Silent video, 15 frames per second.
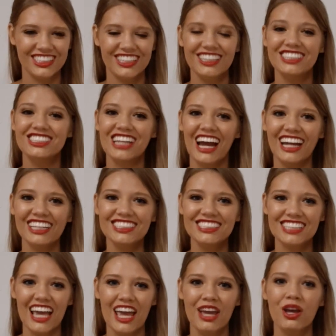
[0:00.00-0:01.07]
The Chinese
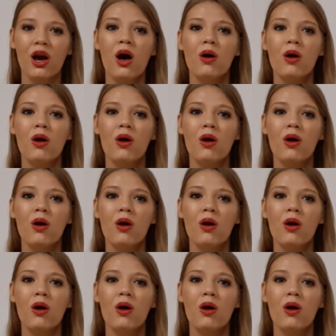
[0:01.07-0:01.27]
saying